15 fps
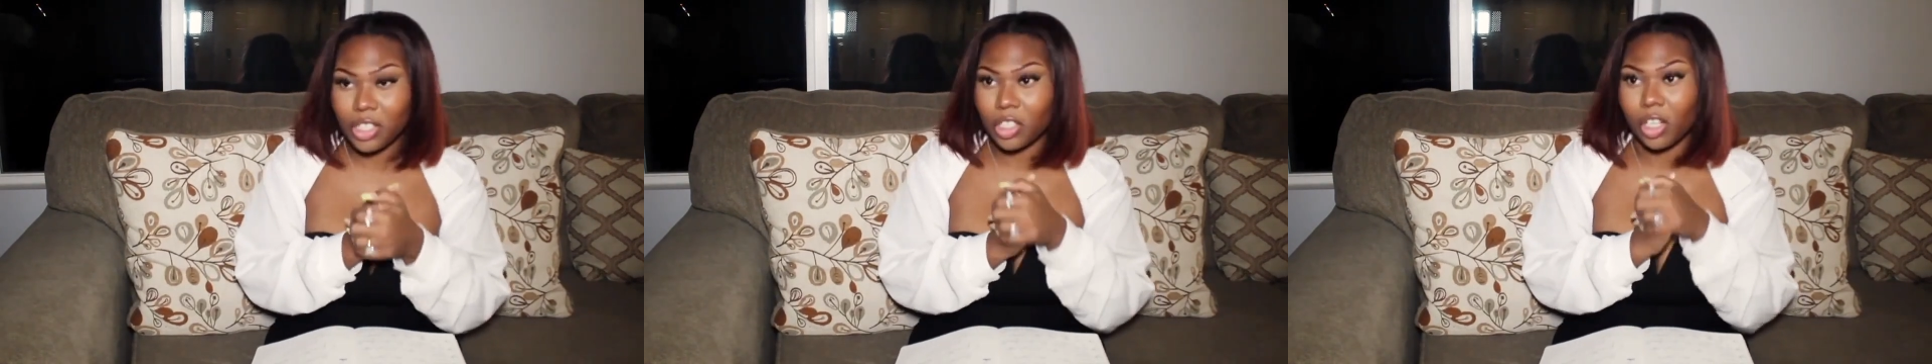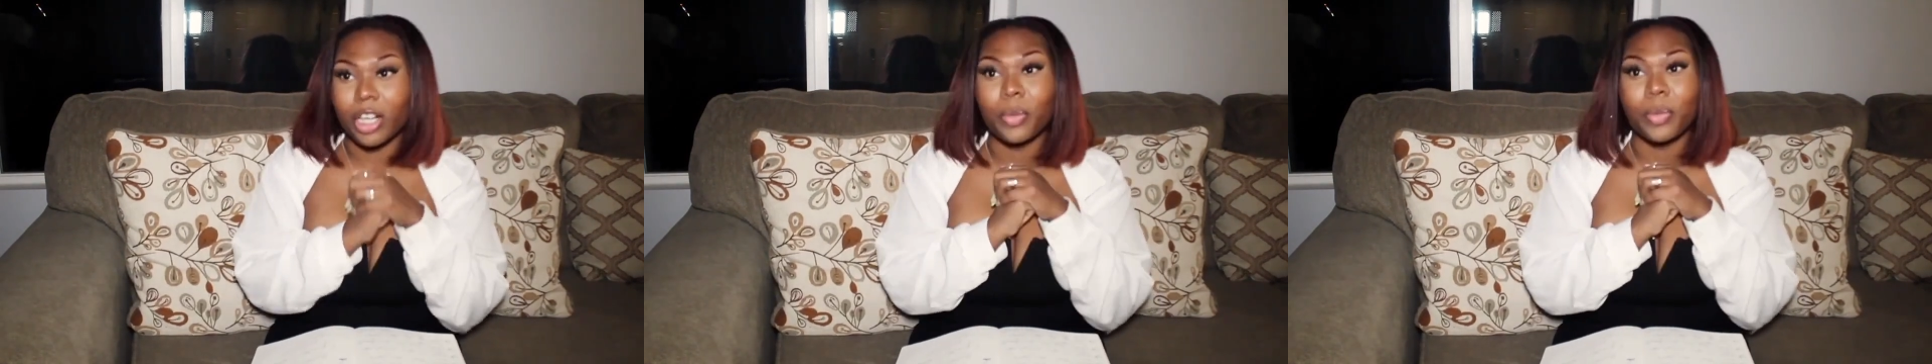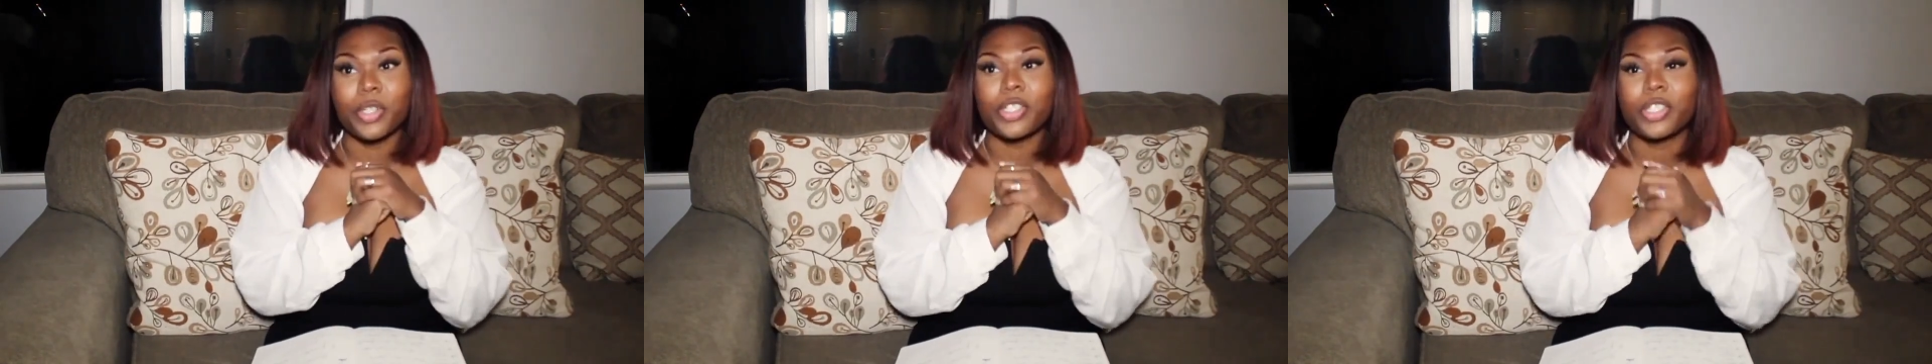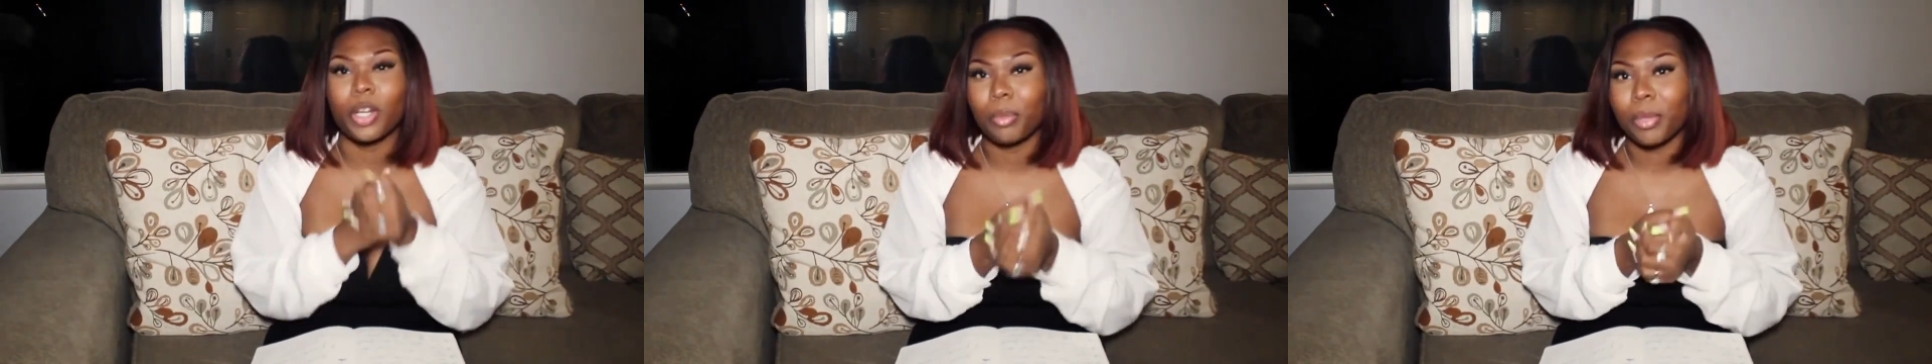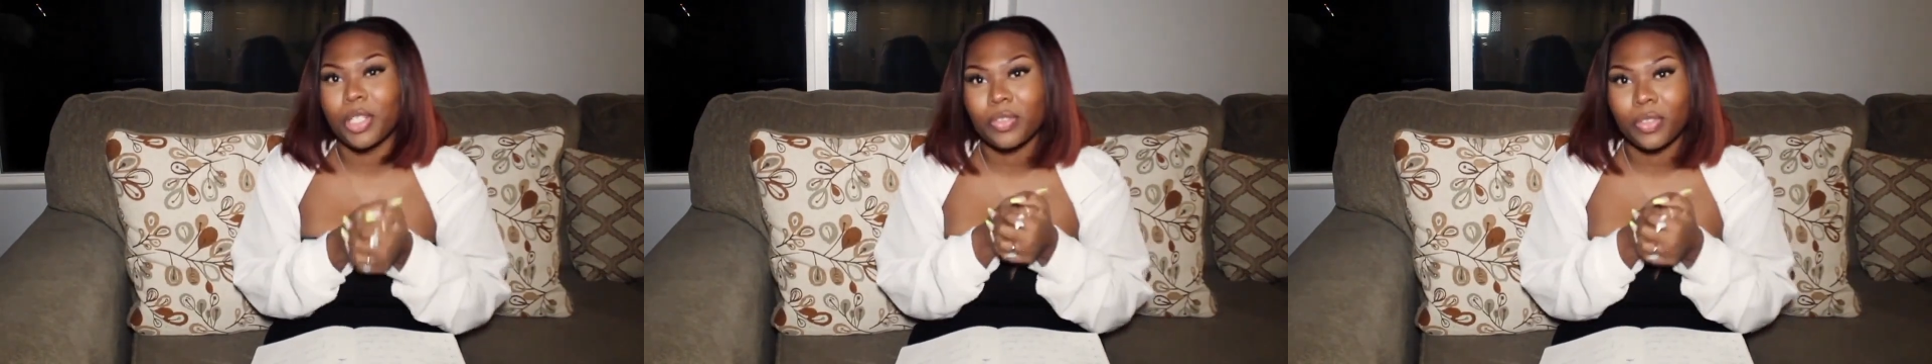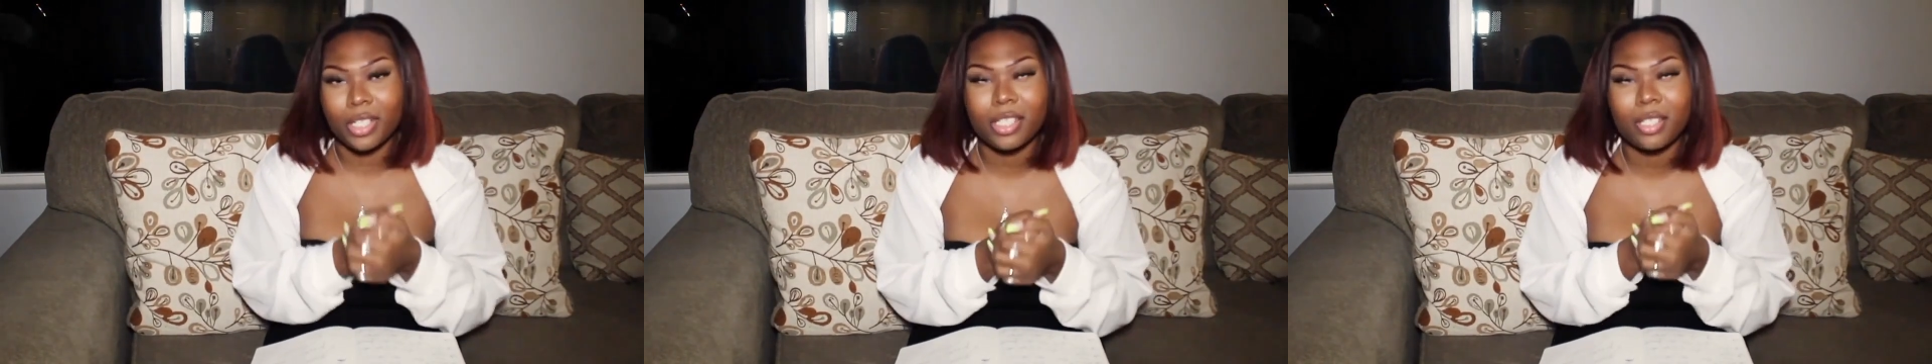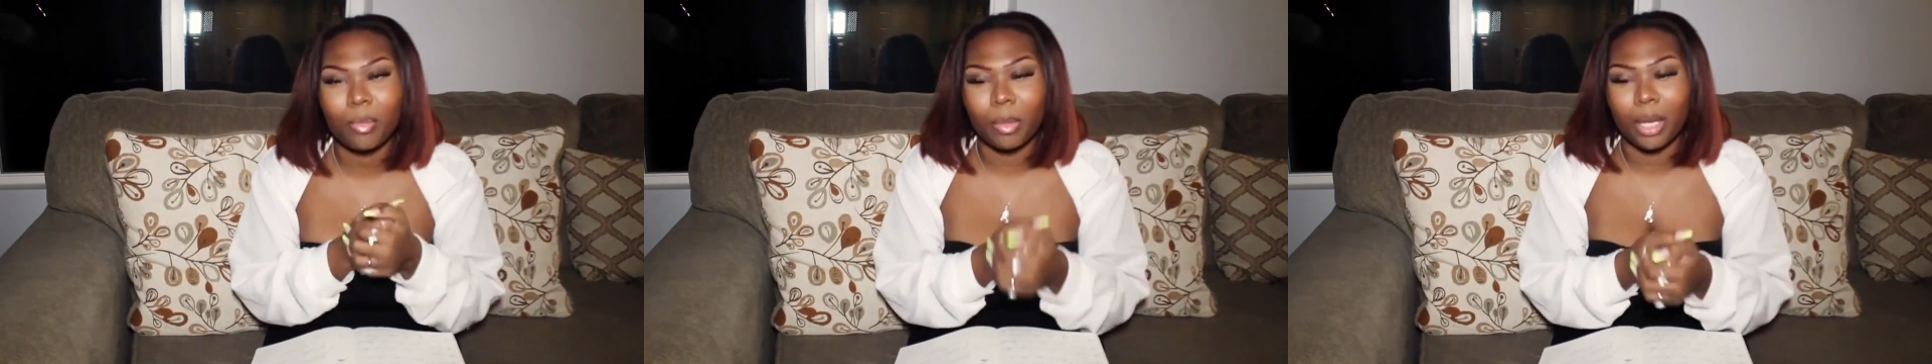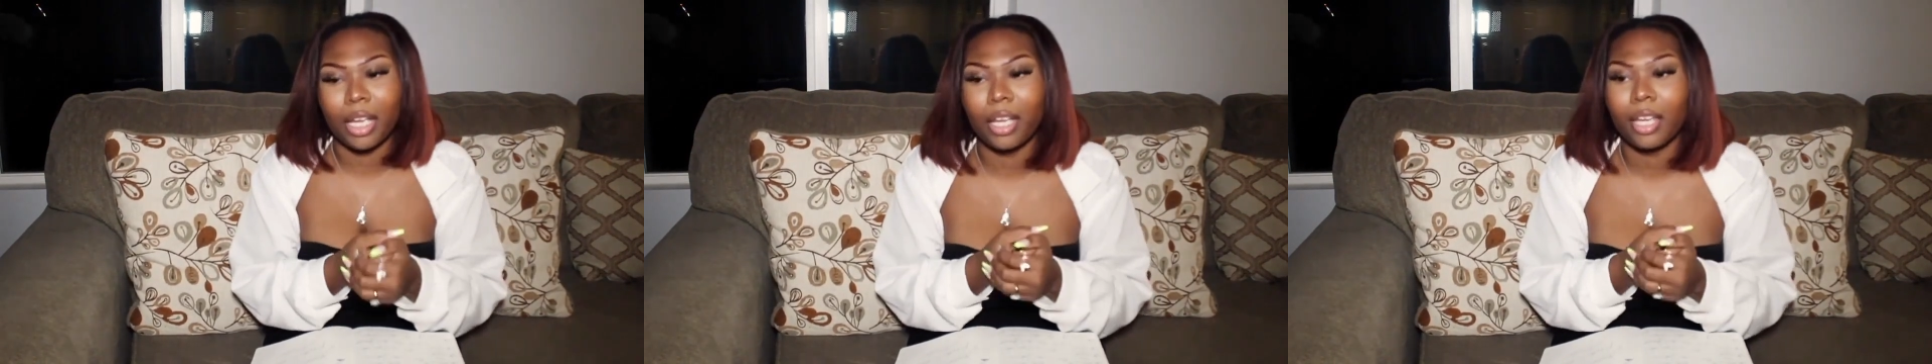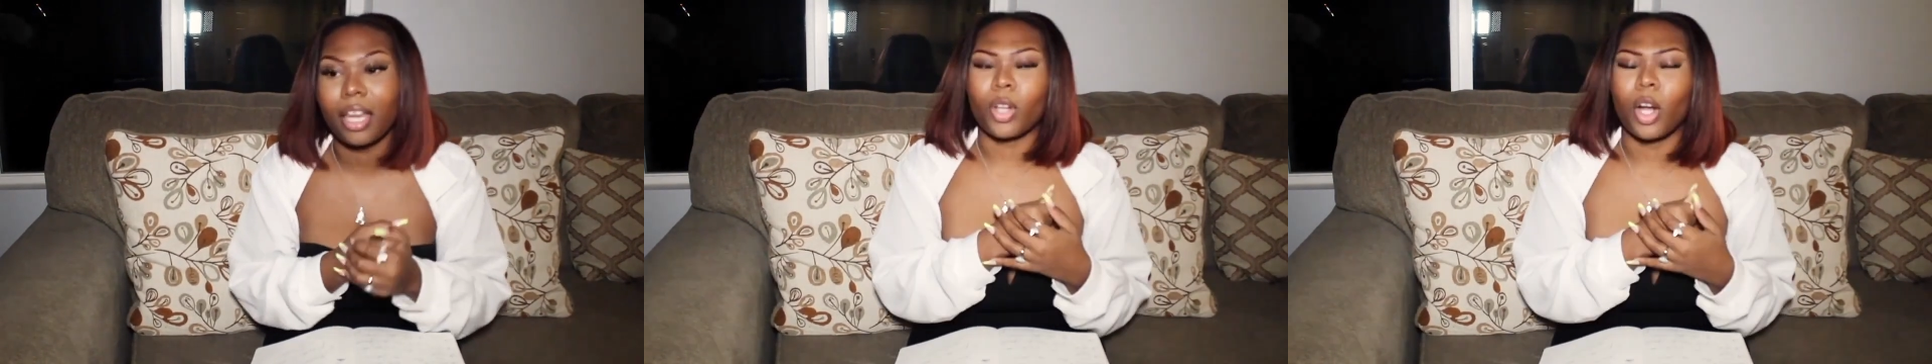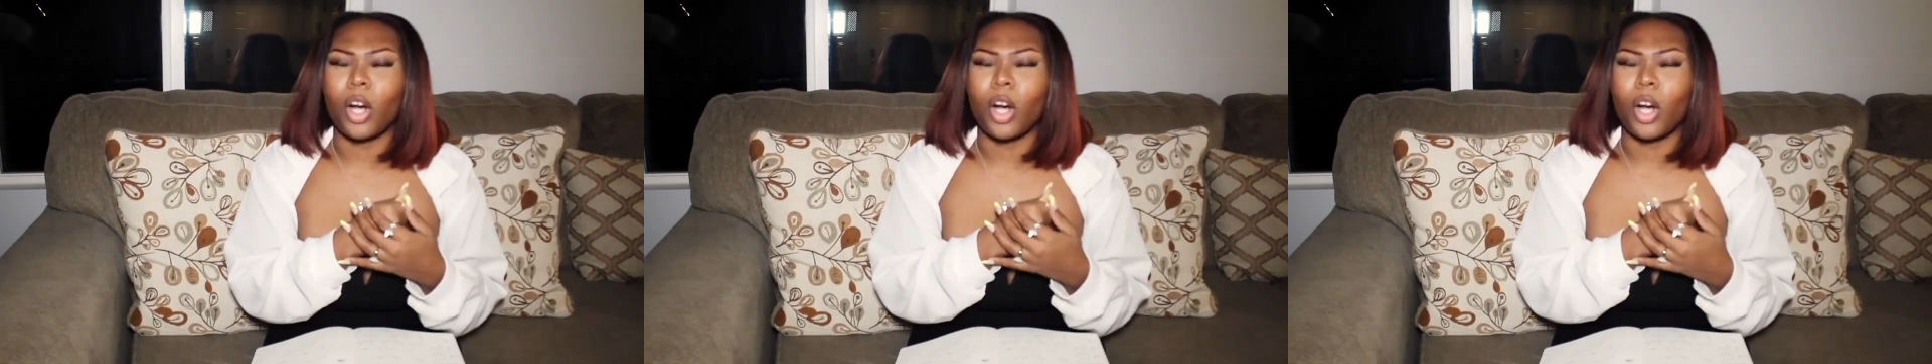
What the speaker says: Sorry was so much fun to make.